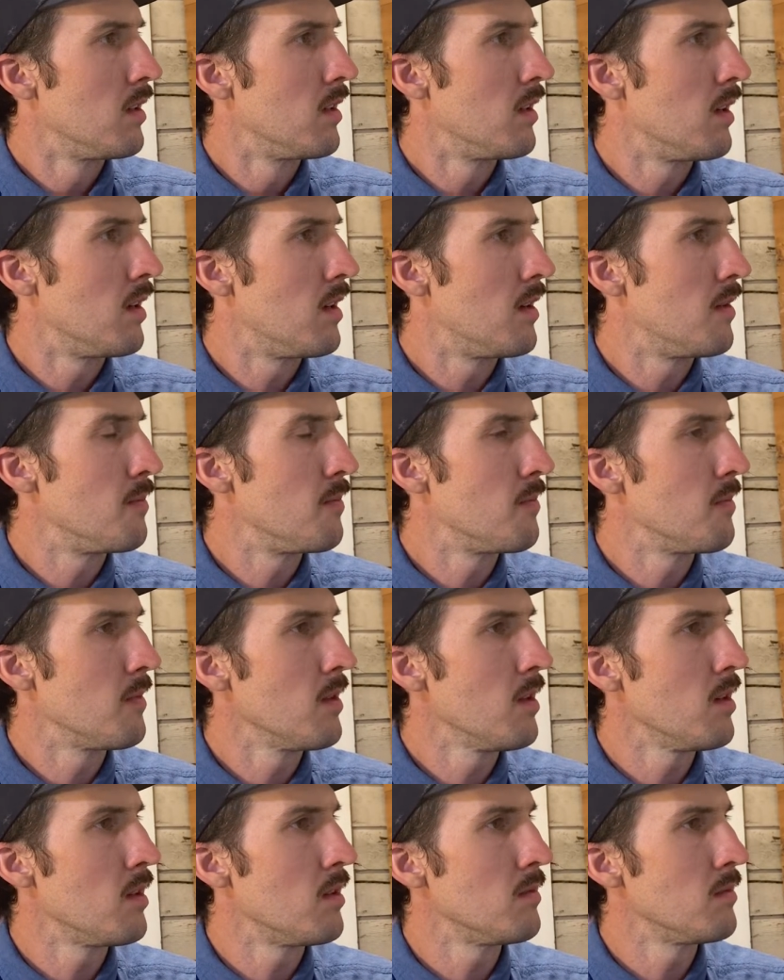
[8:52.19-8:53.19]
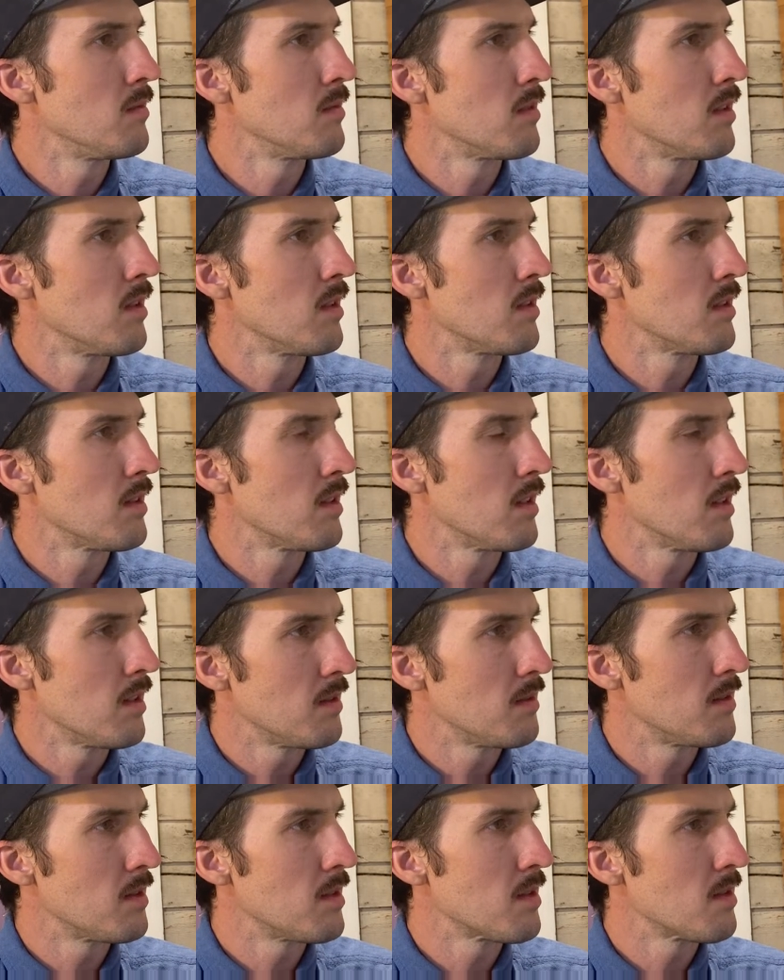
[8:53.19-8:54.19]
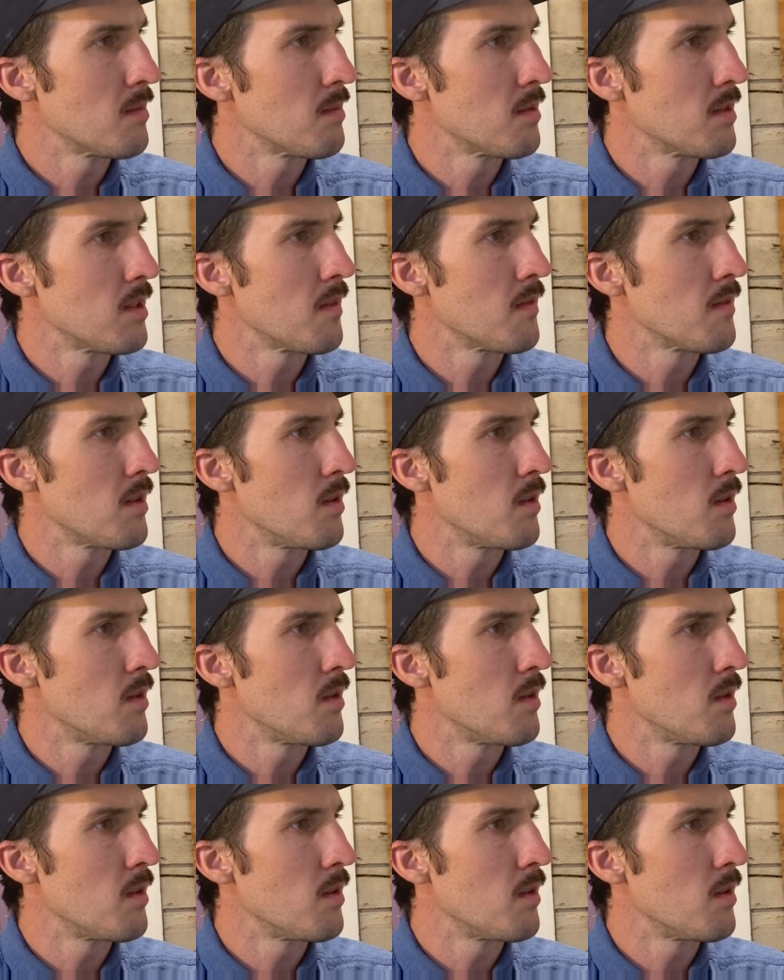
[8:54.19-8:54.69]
Um, you know, it's, uh, there's some stuff